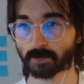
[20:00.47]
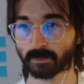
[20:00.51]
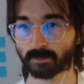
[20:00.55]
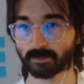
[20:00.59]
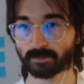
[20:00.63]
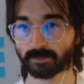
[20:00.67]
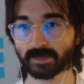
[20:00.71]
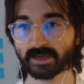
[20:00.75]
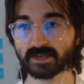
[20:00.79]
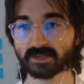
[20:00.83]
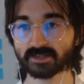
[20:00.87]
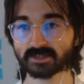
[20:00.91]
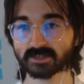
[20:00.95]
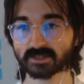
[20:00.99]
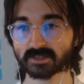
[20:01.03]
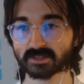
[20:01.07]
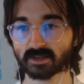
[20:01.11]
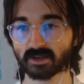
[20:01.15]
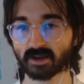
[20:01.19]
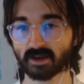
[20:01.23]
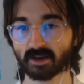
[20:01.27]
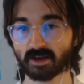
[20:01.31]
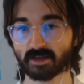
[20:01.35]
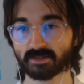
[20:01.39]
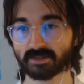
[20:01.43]
these
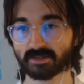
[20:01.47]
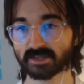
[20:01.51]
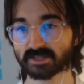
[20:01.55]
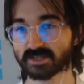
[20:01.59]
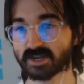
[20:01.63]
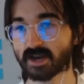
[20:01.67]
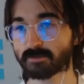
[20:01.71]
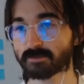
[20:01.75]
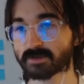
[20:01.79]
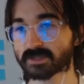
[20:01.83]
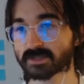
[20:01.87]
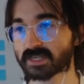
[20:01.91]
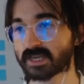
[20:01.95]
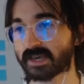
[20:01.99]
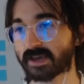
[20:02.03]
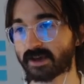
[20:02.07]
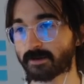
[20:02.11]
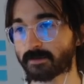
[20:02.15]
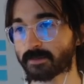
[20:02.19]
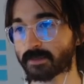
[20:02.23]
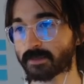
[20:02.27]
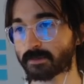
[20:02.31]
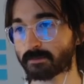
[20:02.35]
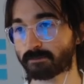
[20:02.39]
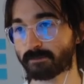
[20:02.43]
numbers here
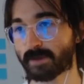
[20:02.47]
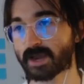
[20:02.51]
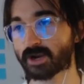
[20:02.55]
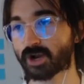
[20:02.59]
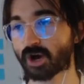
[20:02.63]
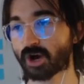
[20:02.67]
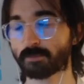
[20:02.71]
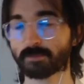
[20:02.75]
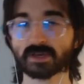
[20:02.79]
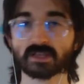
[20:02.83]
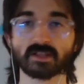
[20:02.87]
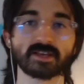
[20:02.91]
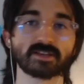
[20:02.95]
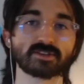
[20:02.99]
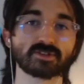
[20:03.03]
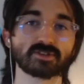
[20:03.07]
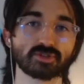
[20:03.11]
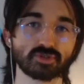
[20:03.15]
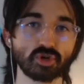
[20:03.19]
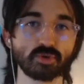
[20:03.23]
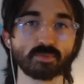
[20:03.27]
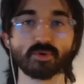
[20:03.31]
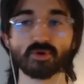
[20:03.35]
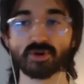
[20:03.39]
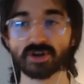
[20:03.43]
may not be like
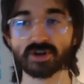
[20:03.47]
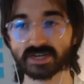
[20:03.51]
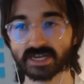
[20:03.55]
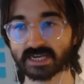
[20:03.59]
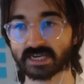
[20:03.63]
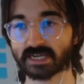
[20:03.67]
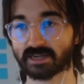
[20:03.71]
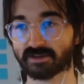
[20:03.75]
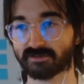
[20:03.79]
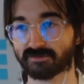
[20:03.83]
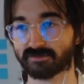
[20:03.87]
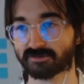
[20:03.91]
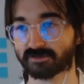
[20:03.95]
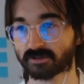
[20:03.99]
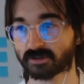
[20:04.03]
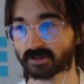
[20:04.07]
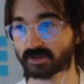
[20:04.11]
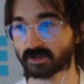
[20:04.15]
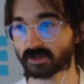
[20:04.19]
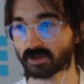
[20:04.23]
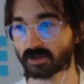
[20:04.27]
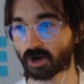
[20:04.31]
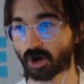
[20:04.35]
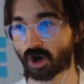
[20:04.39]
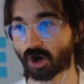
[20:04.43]
super indicative
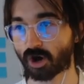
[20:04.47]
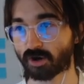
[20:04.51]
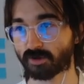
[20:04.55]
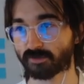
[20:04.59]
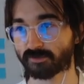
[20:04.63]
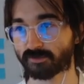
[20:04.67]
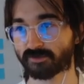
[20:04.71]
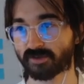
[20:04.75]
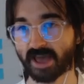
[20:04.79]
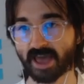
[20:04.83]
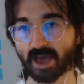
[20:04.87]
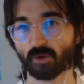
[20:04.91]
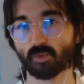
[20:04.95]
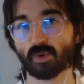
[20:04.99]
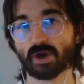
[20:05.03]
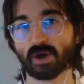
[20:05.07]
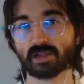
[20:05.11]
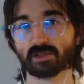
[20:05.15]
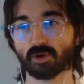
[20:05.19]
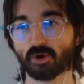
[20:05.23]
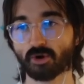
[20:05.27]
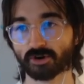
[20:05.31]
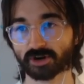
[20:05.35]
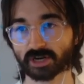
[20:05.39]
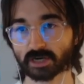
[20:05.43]
of how well
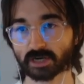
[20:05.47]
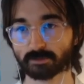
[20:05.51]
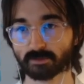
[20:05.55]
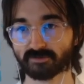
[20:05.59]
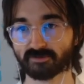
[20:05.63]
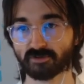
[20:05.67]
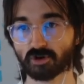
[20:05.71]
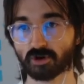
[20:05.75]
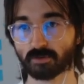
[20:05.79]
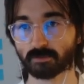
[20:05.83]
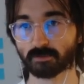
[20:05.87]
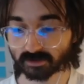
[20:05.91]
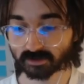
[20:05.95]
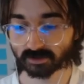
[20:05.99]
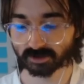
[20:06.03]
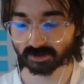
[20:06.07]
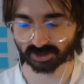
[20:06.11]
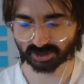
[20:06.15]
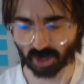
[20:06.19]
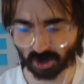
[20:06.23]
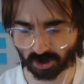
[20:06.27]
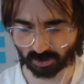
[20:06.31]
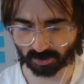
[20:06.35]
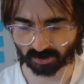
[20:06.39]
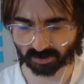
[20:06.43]
LoRA can perform.
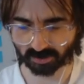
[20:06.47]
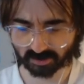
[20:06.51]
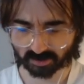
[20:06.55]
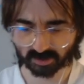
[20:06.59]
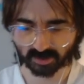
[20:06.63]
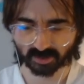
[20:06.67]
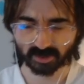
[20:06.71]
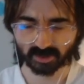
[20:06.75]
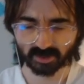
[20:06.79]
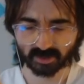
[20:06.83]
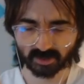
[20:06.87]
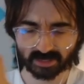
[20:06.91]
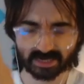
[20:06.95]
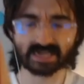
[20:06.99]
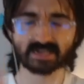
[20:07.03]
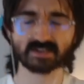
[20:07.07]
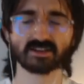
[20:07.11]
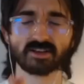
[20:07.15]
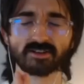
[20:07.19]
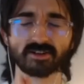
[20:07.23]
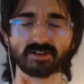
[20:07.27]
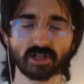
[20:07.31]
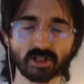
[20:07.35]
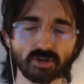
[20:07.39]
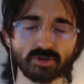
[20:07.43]
So, in
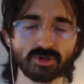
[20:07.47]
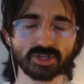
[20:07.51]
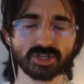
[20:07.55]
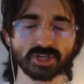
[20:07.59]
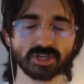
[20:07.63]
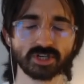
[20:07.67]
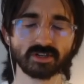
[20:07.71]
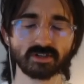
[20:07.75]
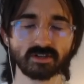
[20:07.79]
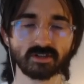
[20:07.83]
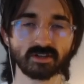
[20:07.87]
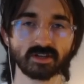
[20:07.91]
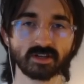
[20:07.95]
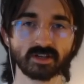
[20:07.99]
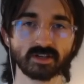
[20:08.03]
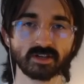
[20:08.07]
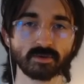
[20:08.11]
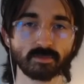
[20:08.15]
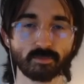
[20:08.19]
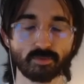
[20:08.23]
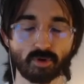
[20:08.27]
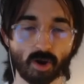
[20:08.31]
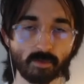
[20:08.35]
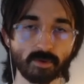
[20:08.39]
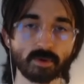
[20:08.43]
conclusion,
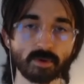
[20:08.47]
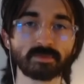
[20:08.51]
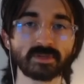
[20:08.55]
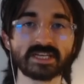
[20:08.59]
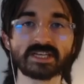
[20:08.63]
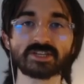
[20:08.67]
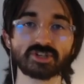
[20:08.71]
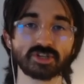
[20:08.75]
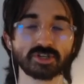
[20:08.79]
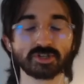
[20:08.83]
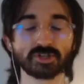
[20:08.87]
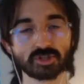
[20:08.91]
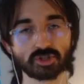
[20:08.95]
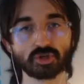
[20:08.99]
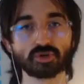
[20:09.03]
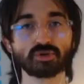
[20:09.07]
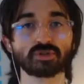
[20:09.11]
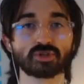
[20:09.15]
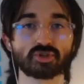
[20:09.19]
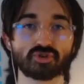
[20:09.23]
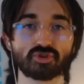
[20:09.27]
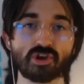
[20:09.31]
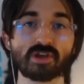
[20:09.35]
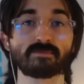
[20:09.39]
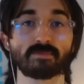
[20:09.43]
probably just use
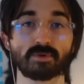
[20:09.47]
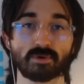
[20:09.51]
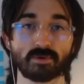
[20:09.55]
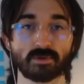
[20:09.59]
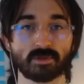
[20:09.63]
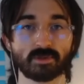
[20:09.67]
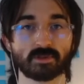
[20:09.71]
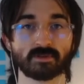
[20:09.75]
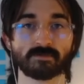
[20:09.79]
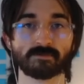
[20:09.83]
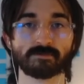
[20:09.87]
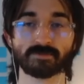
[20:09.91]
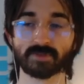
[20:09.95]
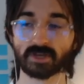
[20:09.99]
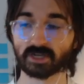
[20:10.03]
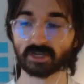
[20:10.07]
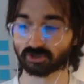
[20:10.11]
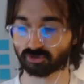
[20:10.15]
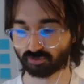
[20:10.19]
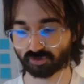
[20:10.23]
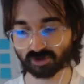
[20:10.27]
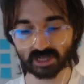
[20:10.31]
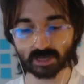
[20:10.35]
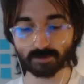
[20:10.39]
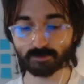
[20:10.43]
Dreambooth. It's
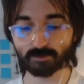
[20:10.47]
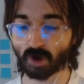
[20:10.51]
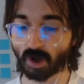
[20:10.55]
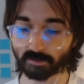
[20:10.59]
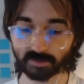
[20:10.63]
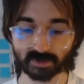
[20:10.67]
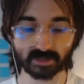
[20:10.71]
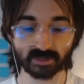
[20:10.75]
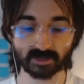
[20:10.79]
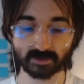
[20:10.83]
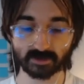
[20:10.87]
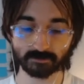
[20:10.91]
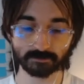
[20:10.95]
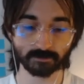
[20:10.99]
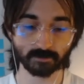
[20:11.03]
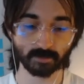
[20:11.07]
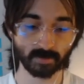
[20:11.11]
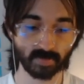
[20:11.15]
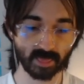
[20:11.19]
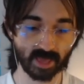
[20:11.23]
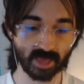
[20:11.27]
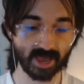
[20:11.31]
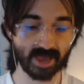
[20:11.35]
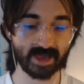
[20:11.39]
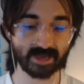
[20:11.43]
really popular
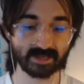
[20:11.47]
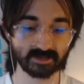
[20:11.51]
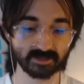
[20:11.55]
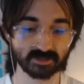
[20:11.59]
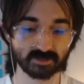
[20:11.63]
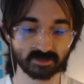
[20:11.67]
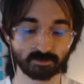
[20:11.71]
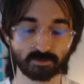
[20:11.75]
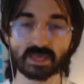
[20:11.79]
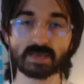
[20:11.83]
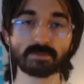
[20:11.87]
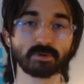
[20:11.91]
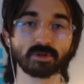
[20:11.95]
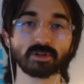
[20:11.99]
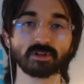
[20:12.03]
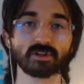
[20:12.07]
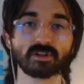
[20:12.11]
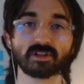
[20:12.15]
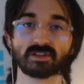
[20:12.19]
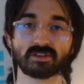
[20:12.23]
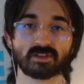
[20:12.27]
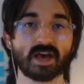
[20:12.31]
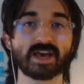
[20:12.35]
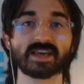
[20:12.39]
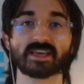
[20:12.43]
and people
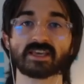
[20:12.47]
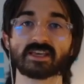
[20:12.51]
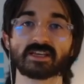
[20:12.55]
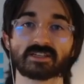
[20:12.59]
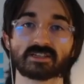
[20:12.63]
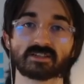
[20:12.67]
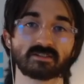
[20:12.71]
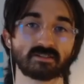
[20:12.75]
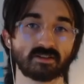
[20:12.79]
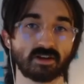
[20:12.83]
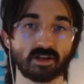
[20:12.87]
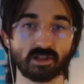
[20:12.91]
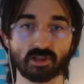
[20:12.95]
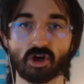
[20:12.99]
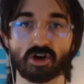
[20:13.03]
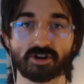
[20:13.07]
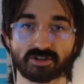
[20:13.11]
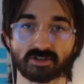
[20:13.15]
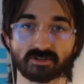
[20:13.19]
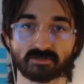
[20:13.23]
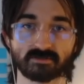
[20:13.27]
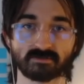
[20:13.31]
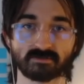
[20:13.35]
like it a lot.